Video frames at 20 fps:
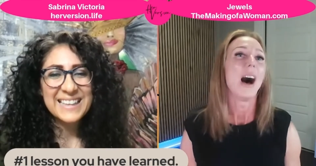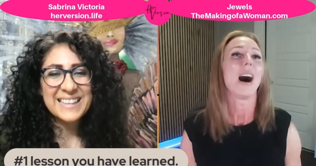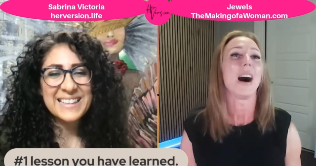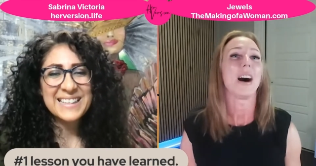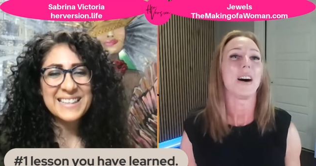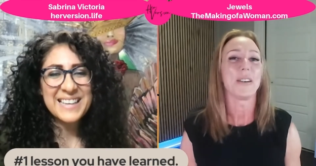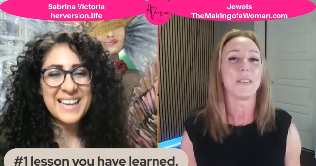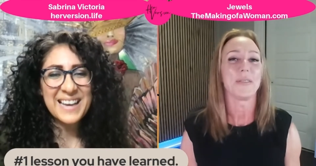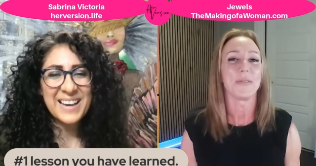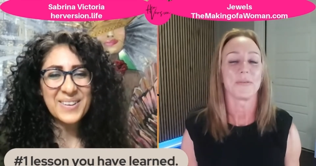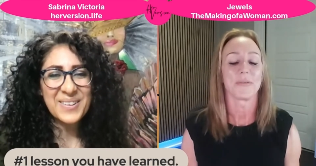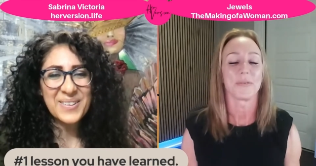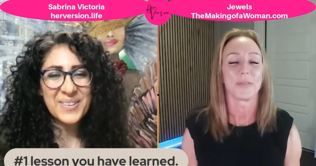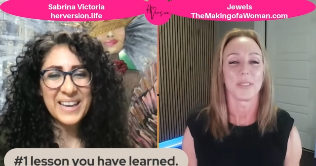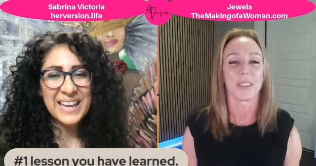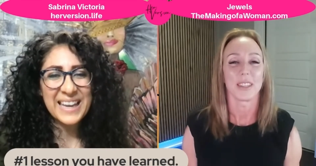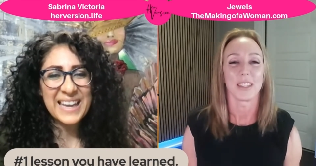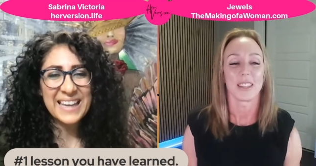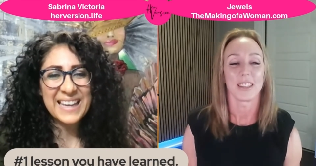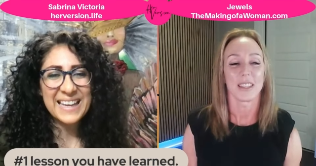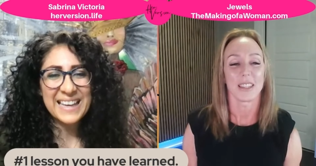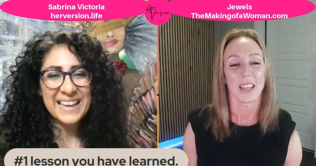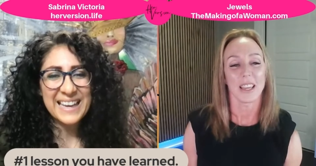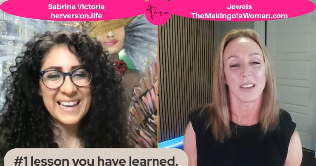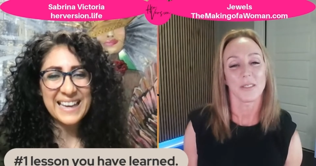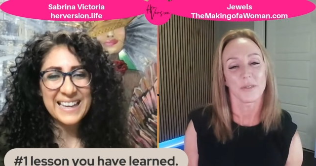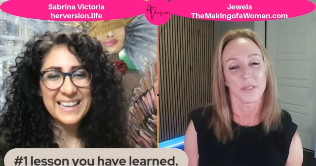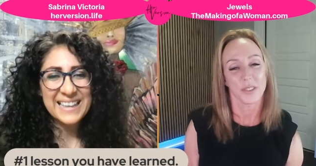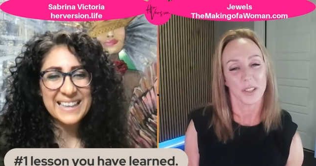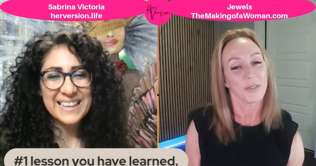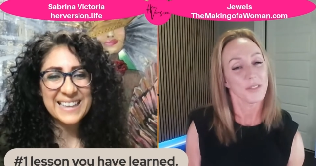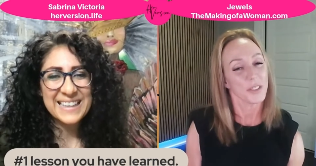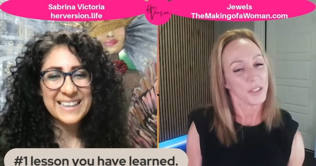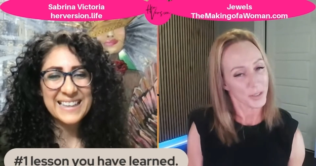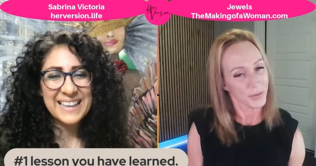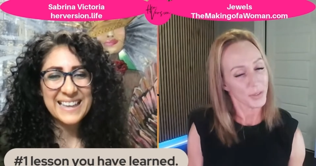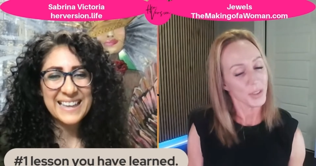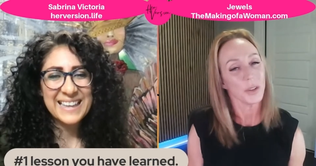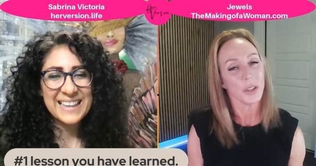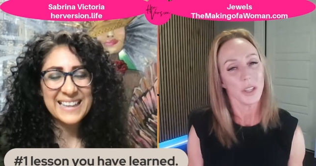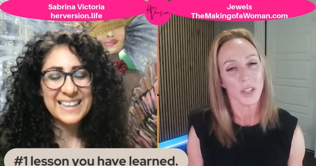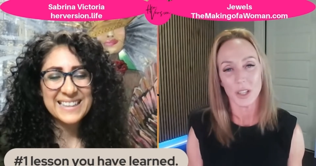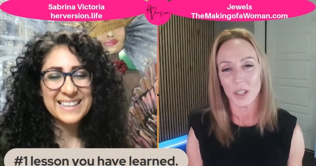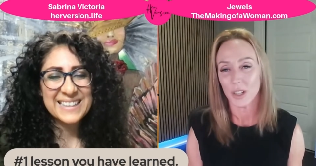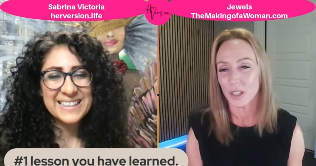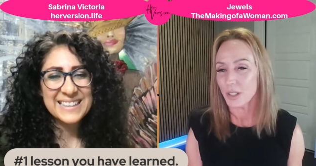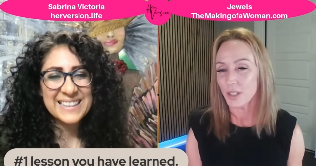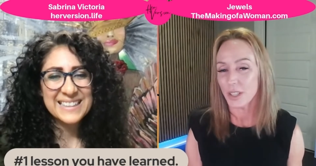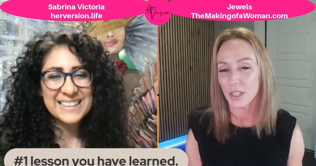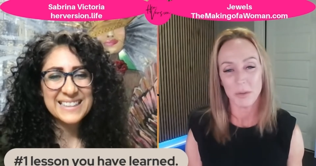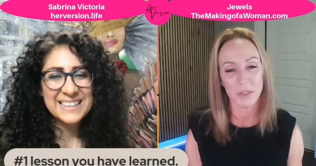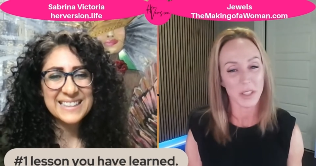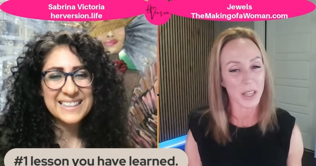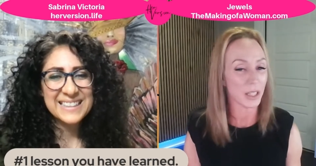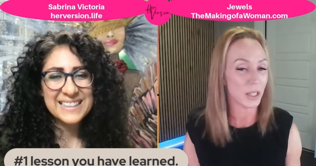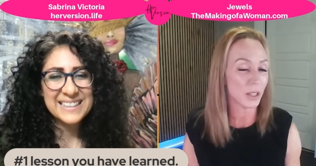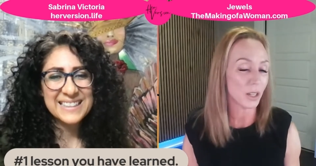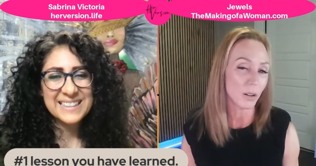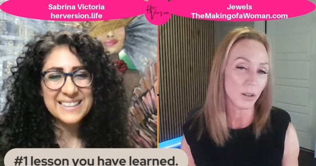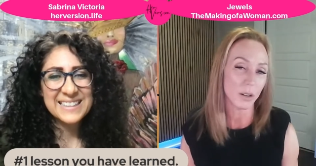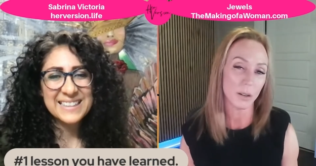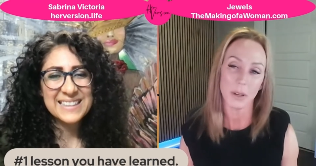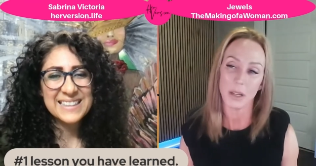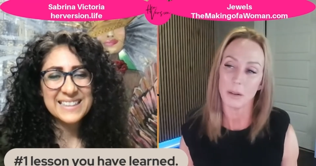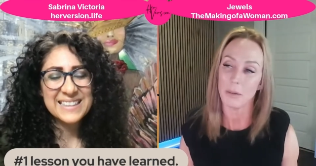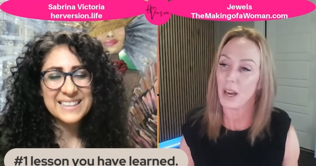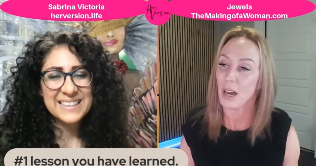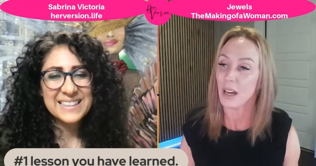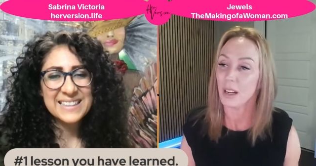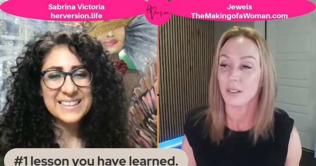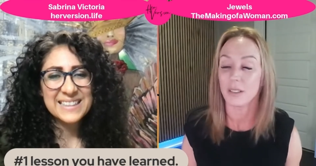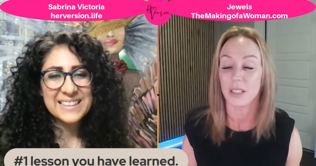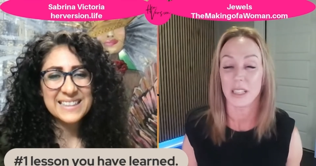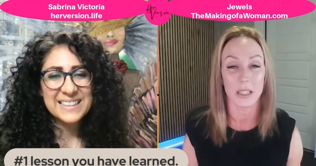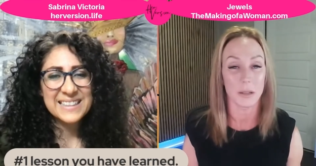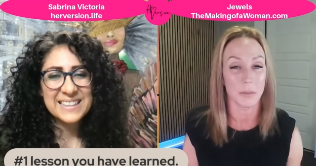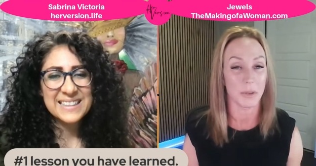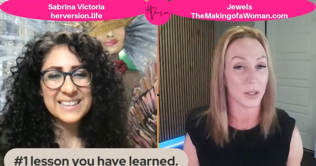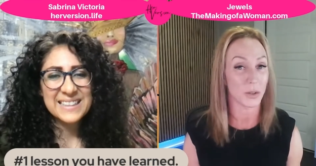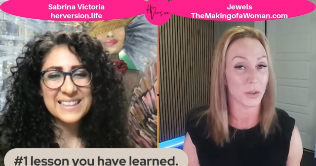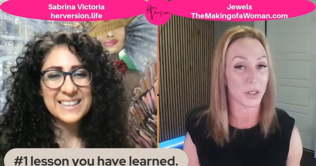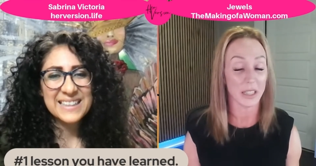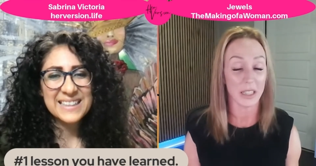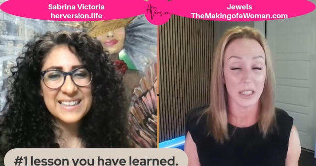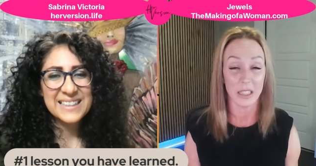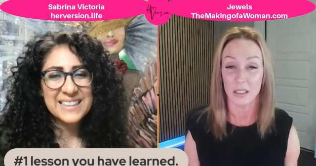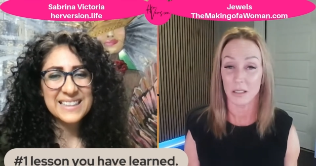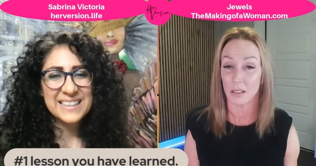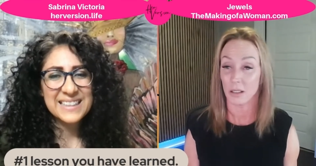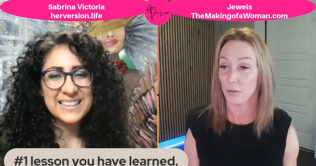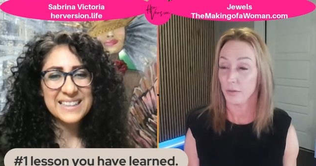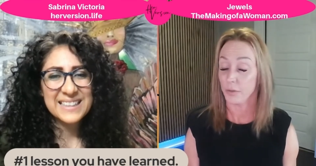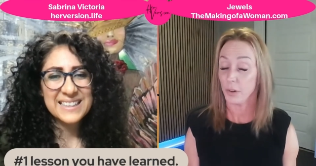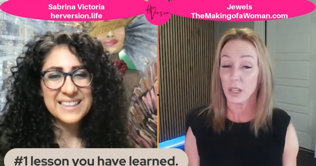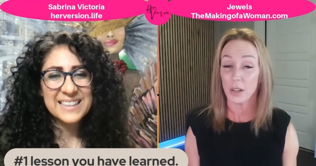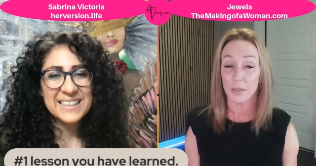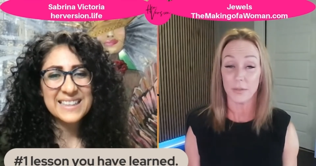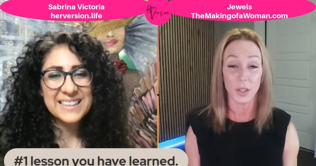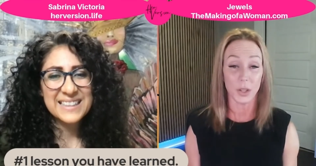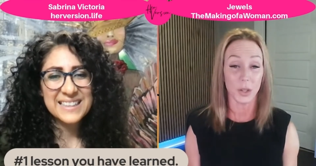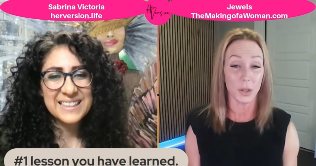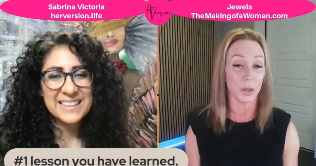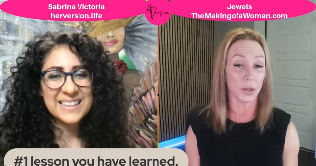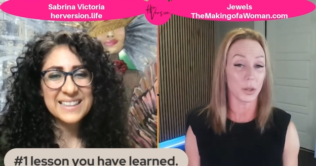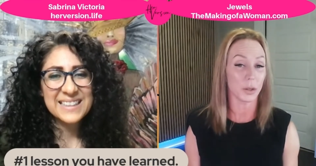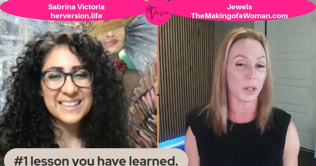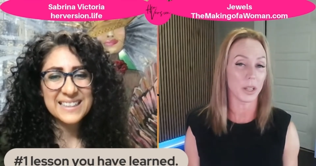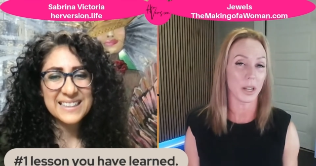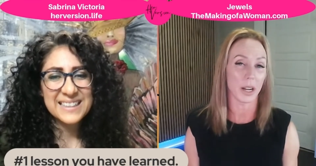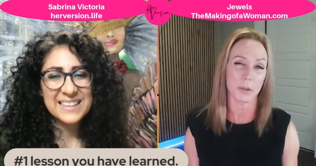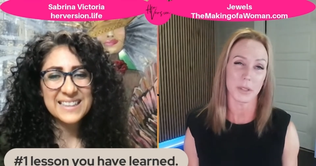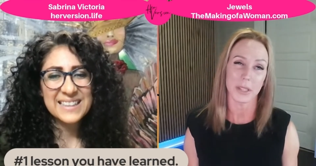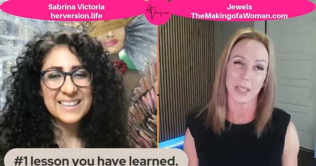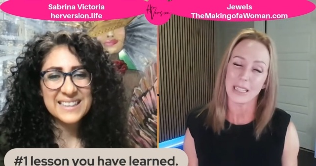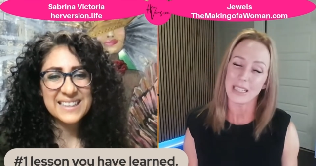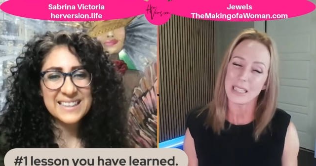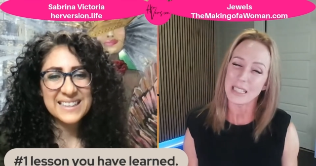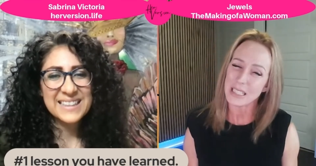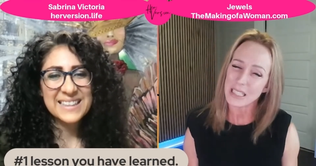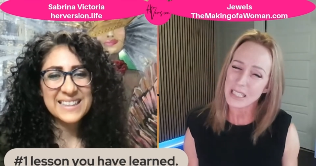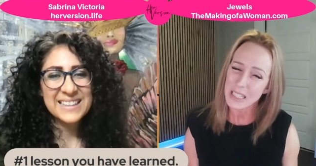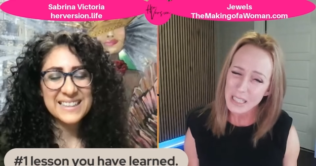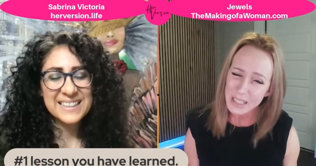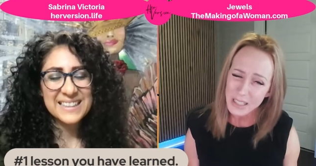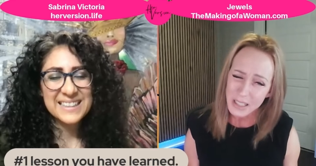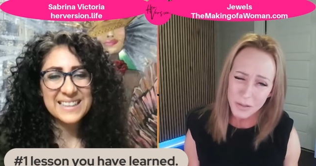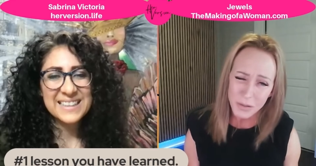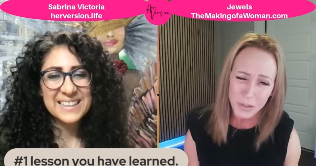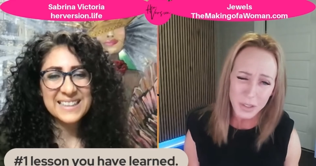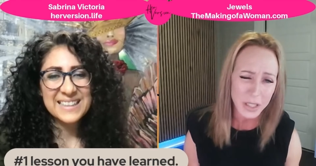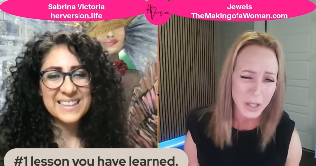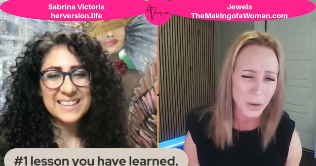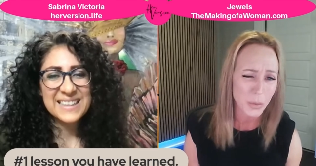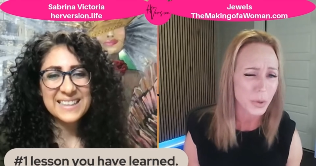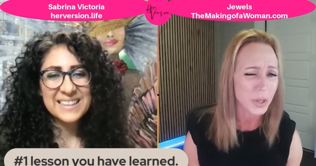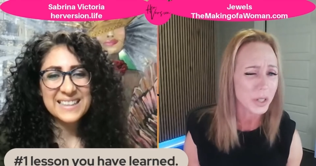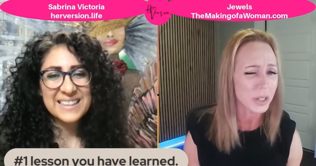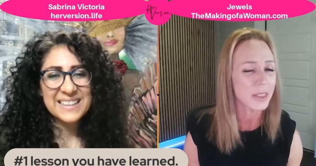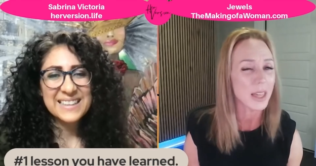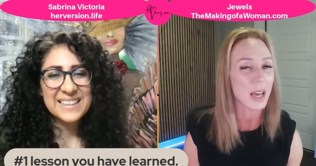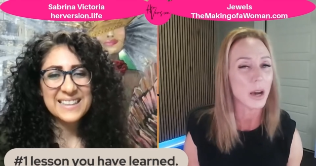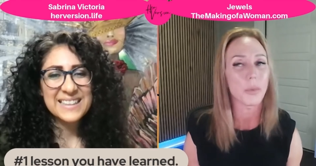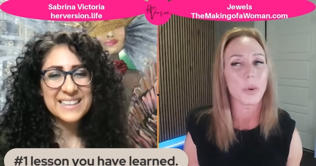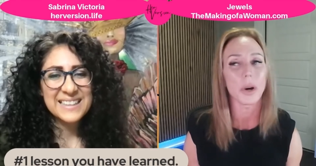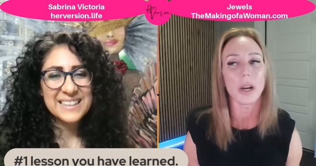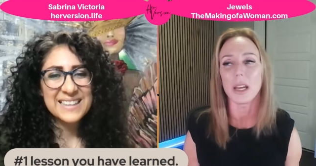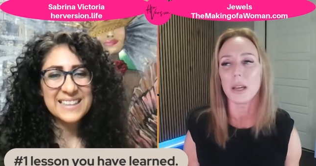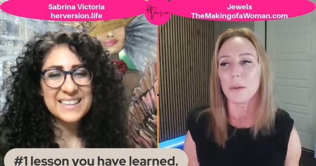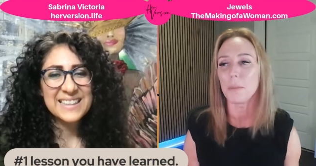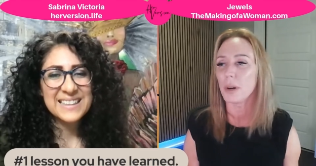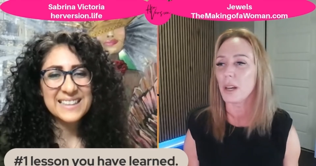Speaker 1: Um, no, And for the first few years, he was like, you know what, baby, I don't need to be drinking in front of you. And I was like, it doesn't really work that way,